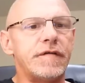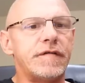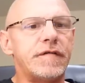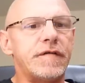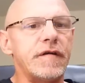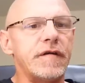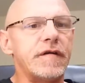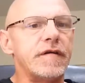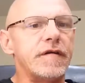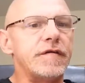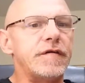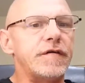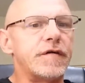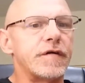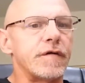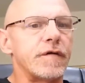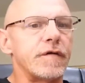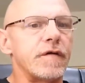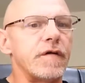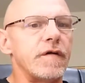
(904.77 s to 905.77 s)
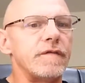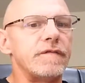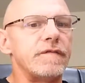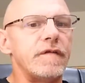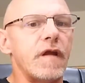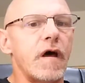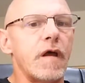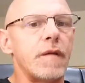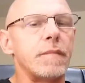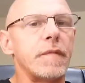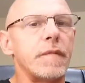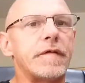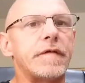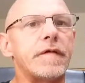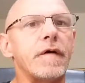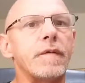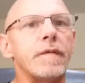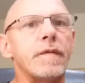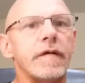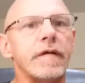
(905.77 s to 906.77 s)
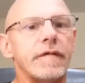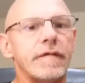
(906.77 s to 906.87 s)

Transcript: a juror of non-Bostonians.